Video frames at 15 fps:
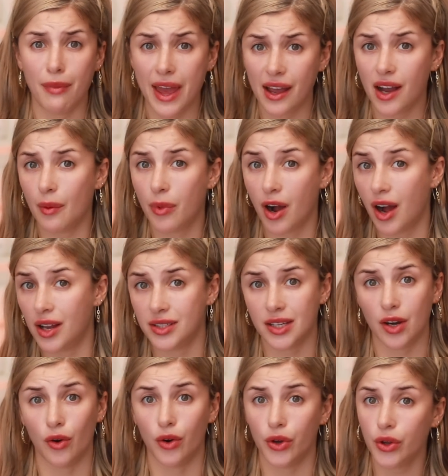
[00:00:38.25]
makeup
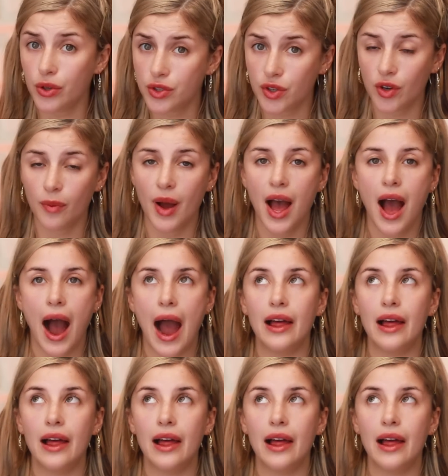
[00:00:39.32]
content on YouTube,